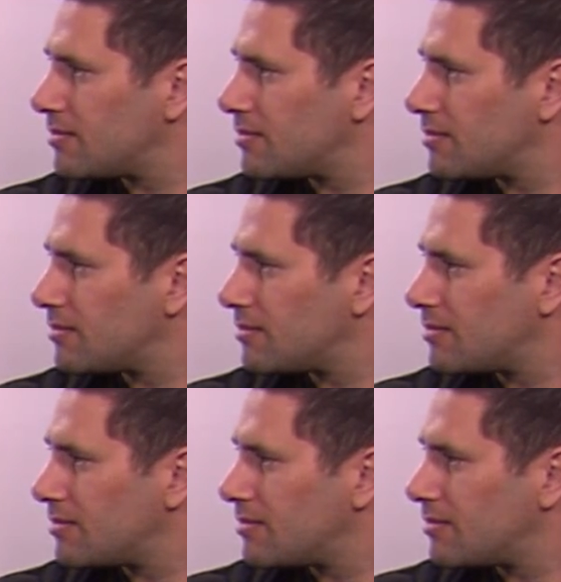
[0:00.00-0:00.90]

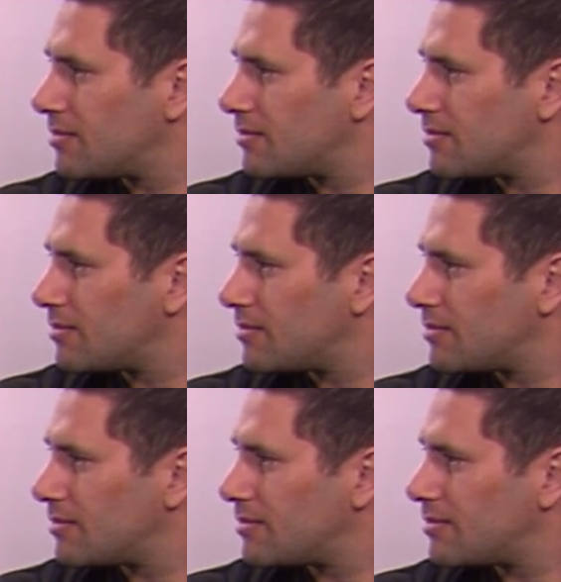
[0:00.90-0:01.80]

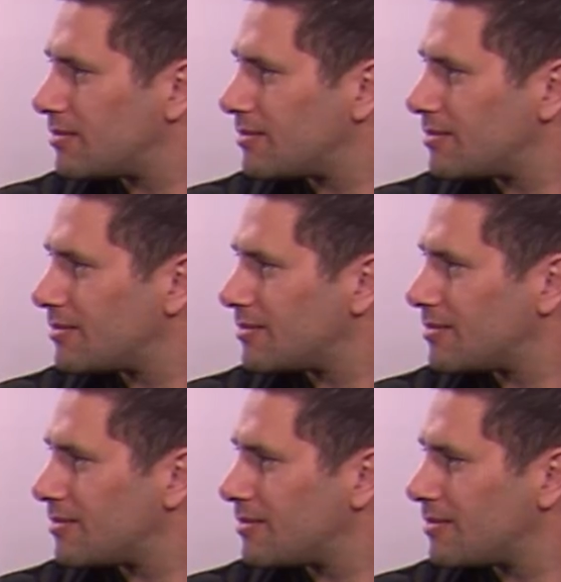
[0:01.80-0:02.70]

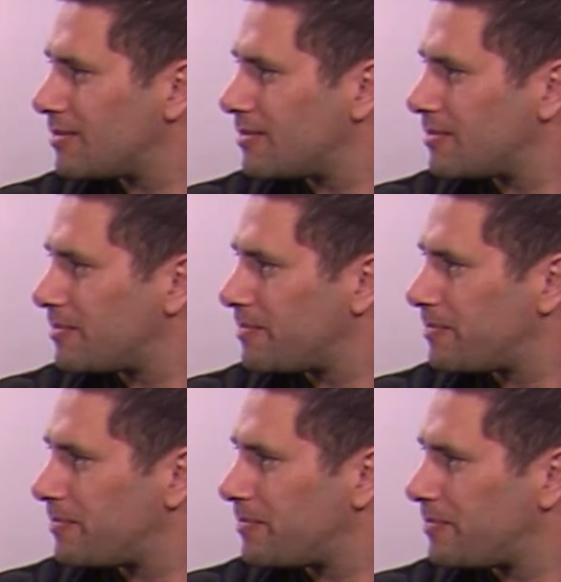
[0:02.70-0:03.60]

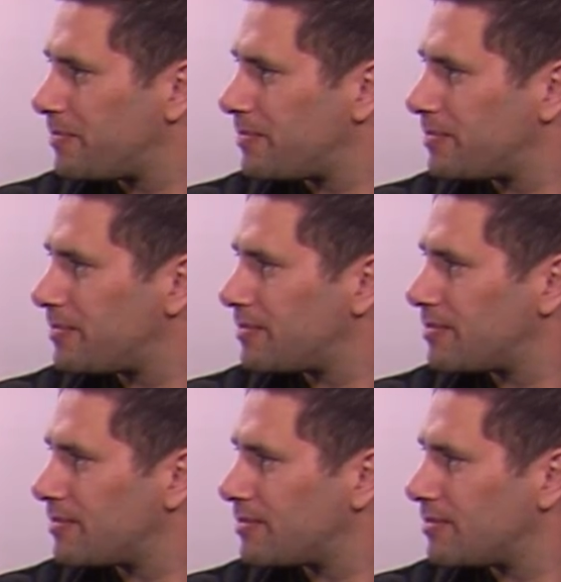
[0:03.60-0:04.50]

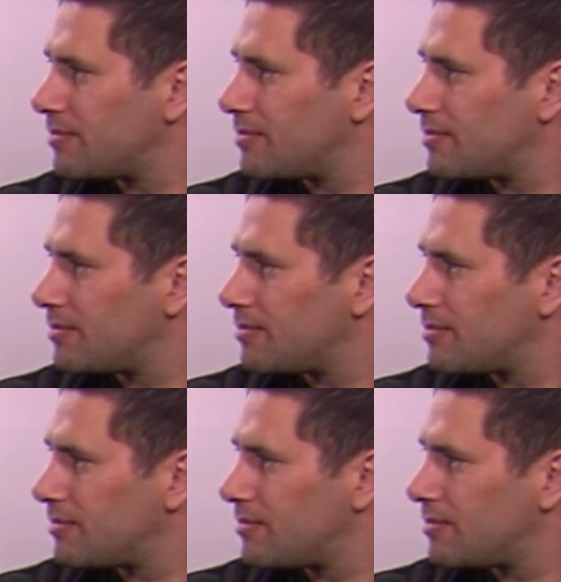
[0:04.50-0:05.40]

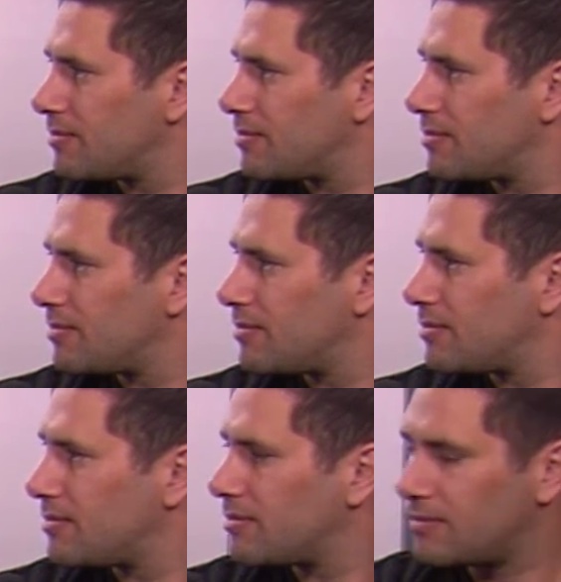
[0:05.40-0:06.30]

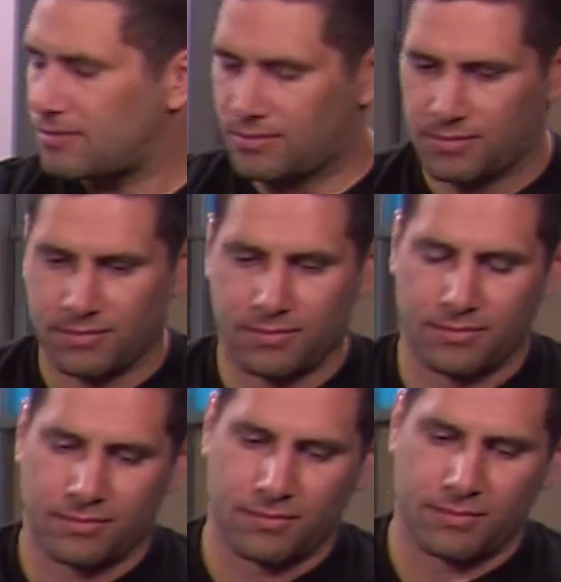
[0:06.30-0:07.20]

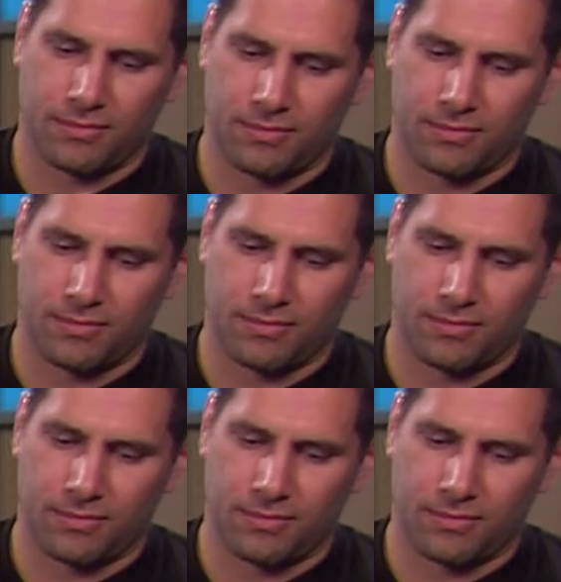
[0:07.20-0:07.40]
The person shown says nothing.